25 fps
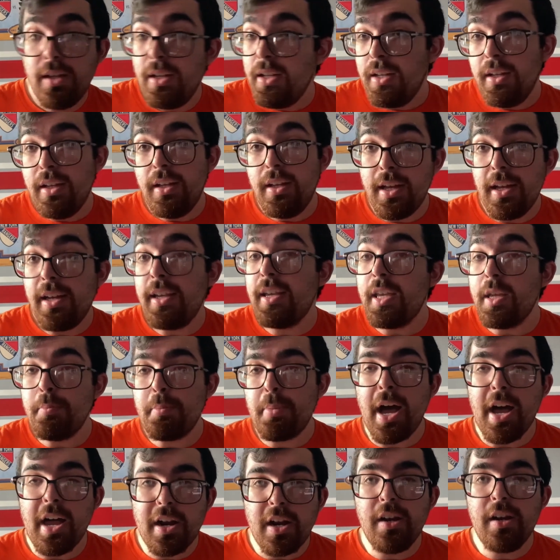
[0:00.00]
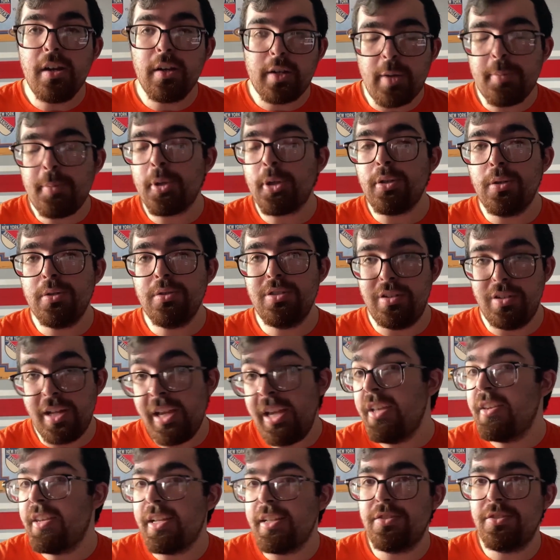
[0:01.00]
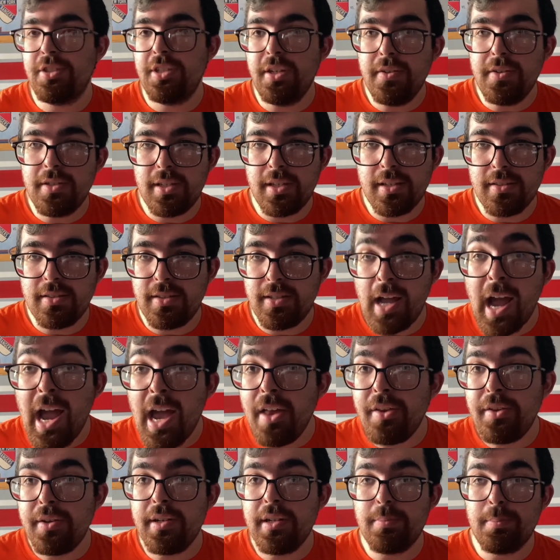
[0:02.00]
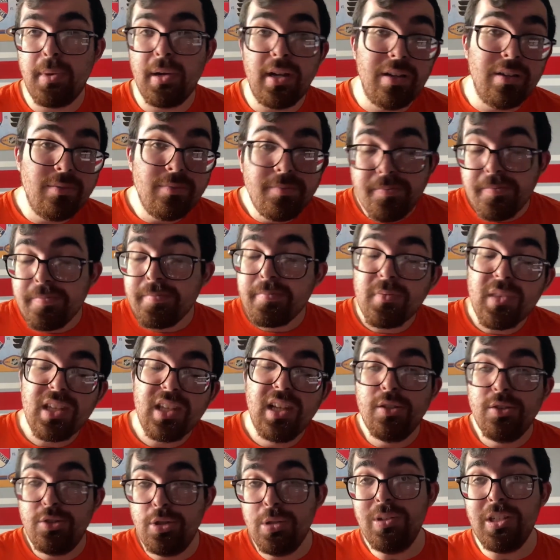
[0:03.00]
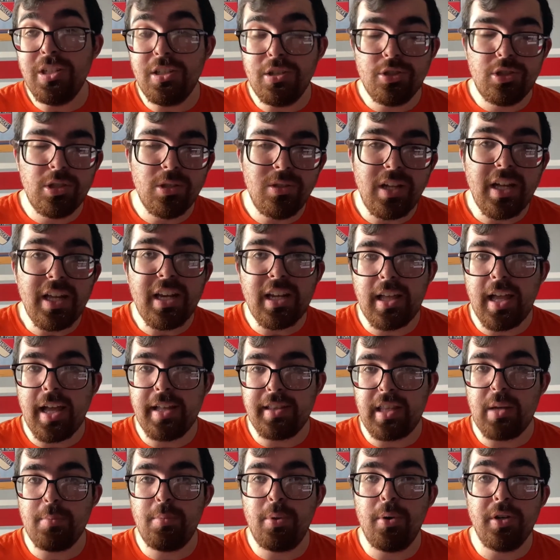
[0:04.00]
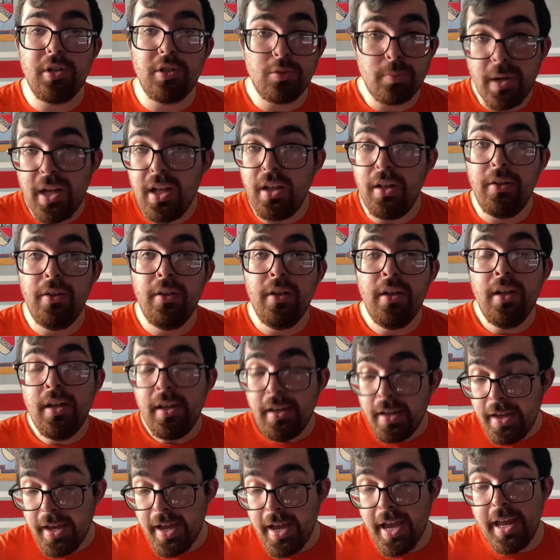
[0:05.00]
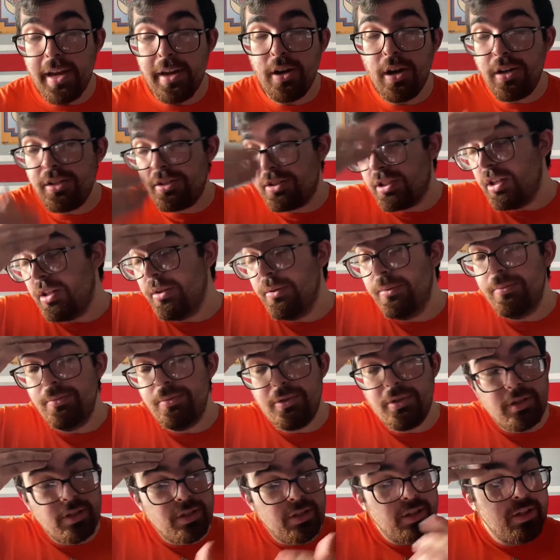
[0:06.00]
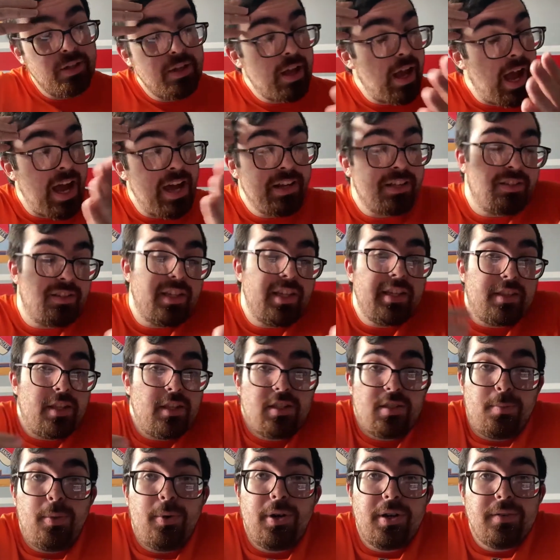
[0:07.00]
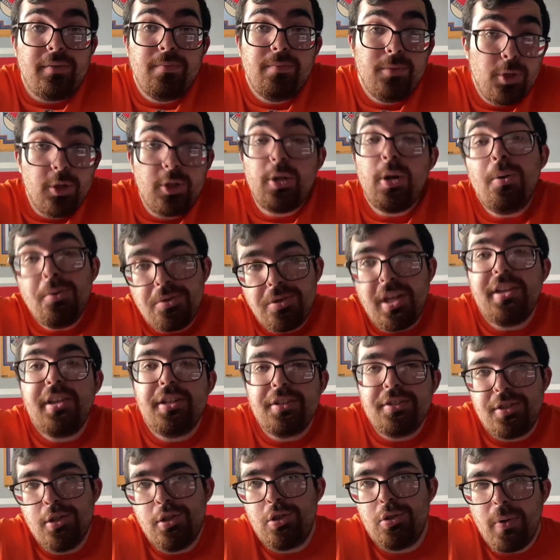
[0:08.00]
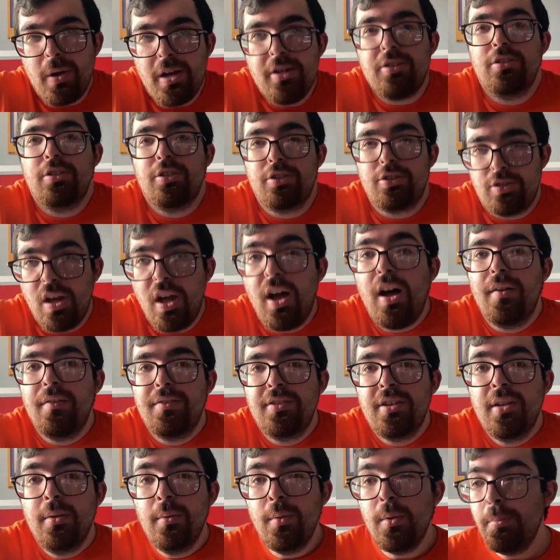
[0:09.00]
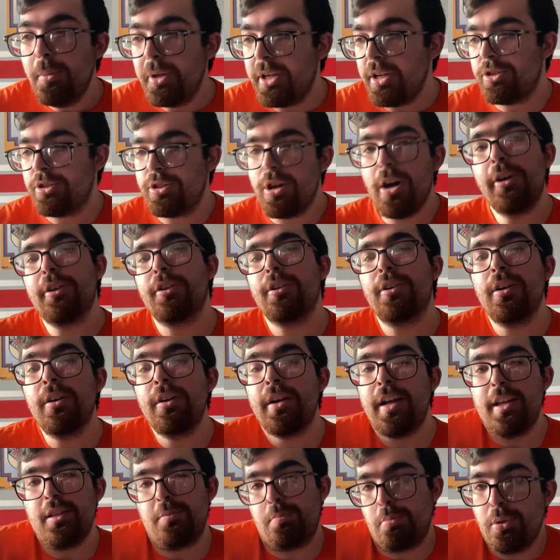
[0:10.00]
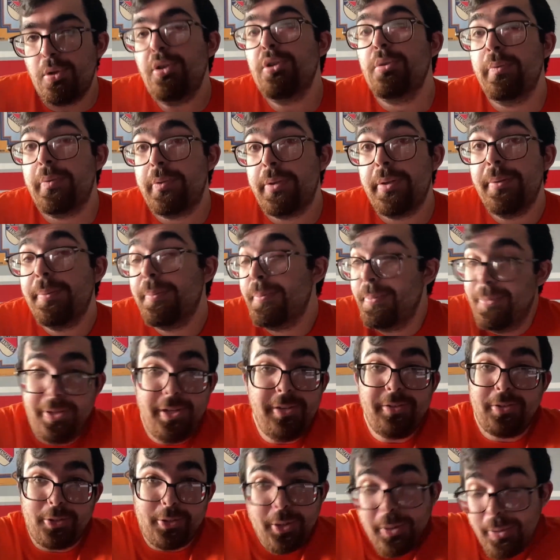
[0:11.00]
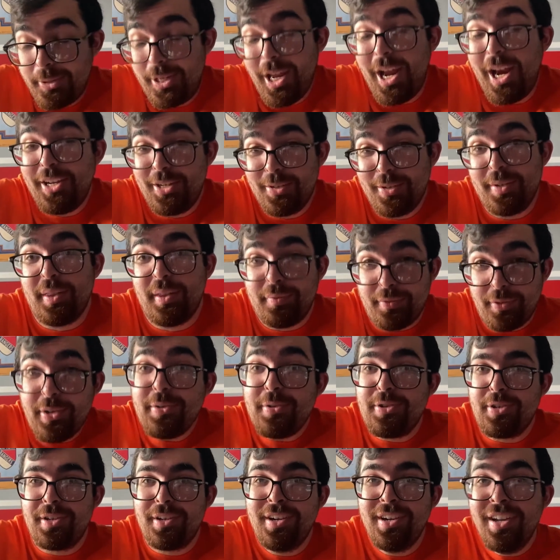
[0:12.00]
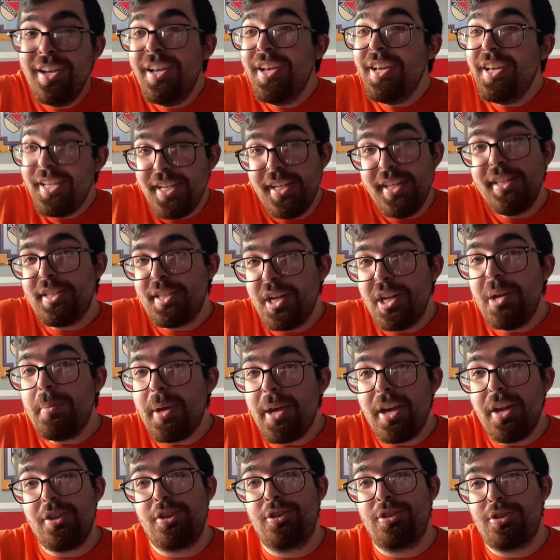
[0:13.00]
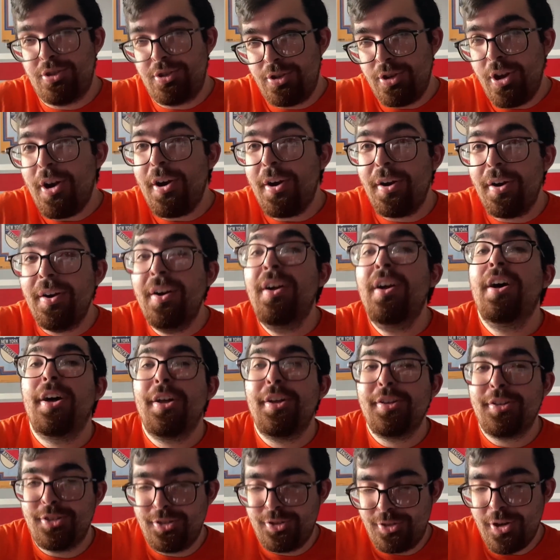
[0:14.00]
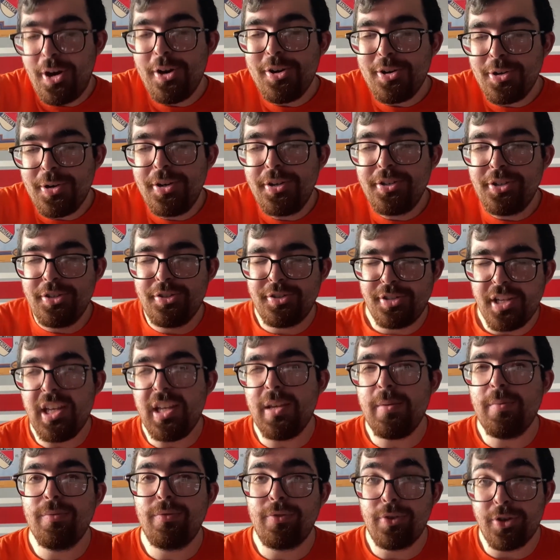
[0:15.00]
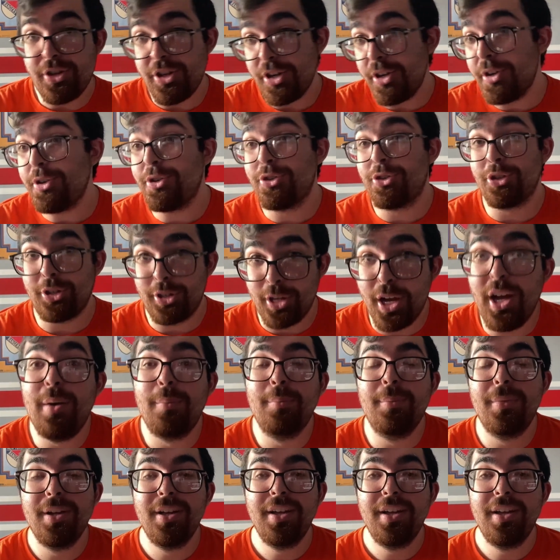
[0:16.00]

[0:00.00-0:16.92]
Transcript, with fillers: He potted in a couple goals late in that series against the Islanders, but too little too late at that point as well. And also, honestly, at this point, your goaltending situation is solved, because Carter Hart has proved he's a goaltender of the future. He is going to be a starter on your team for years to come.